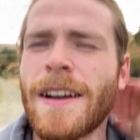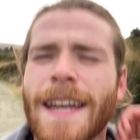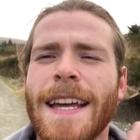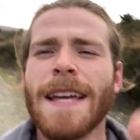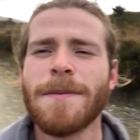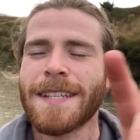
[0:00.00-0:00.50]

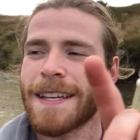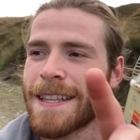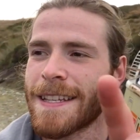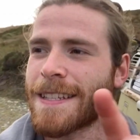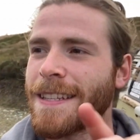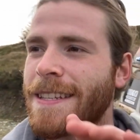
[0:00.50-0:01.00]
okay, let me tell you
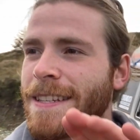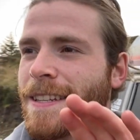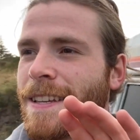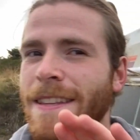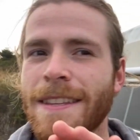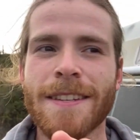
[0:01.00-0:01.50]
this. This is
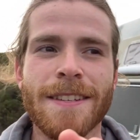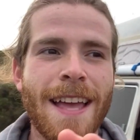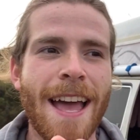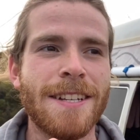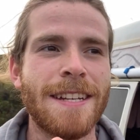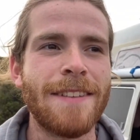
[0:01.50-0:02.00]
a
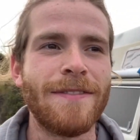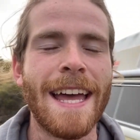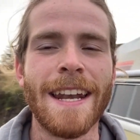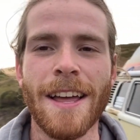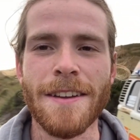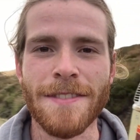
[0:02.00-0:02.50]
hashtag
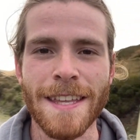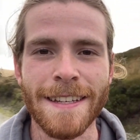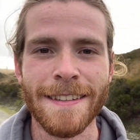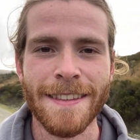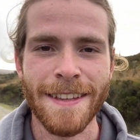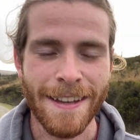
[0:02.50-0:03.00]
Vanlife
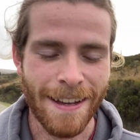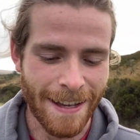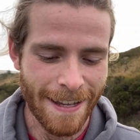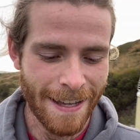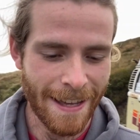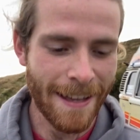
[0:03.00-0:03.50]
thing that
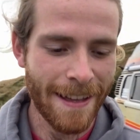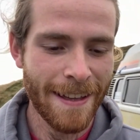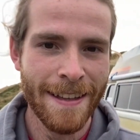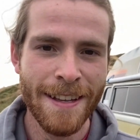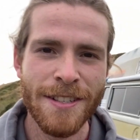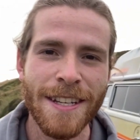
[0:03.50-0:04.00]
I
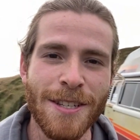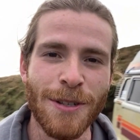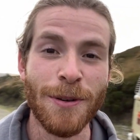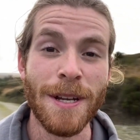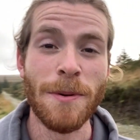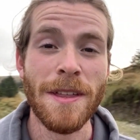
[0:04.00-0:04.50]

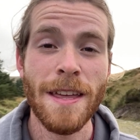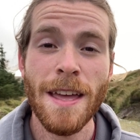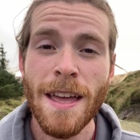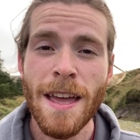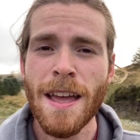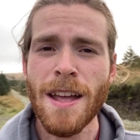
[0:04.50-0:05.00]
disagree with.
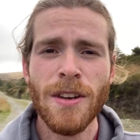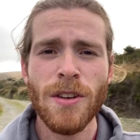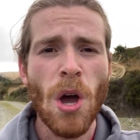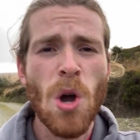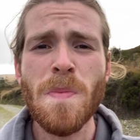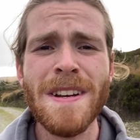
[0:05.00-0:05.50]

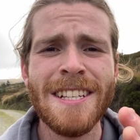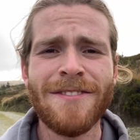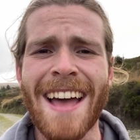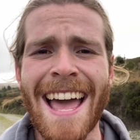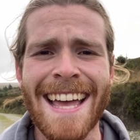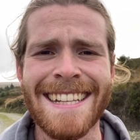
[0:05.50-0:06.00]
Nobody's
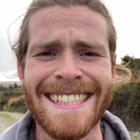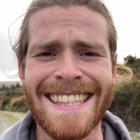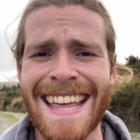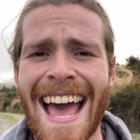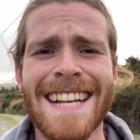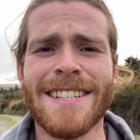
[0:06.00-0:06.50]
vans are
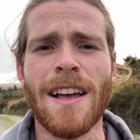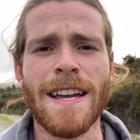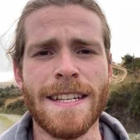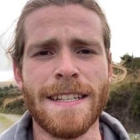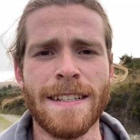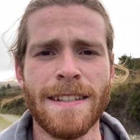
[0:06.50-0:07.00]
that
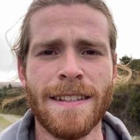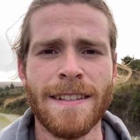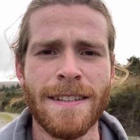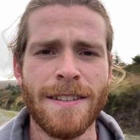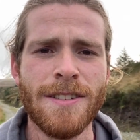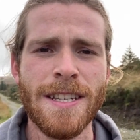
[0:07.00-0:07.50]
tidy.
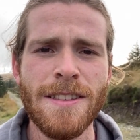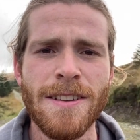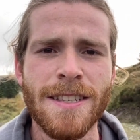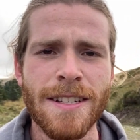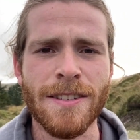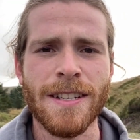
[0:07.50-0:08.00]
You see those
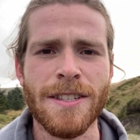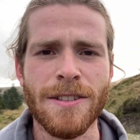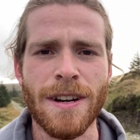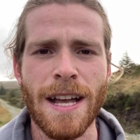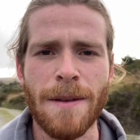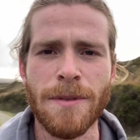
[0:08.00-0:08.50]
things on
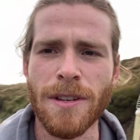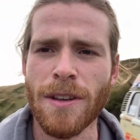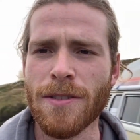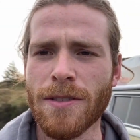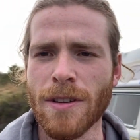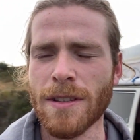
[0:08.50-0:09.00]
Instagram, you know,
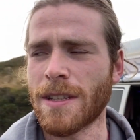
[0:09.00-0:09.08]
you got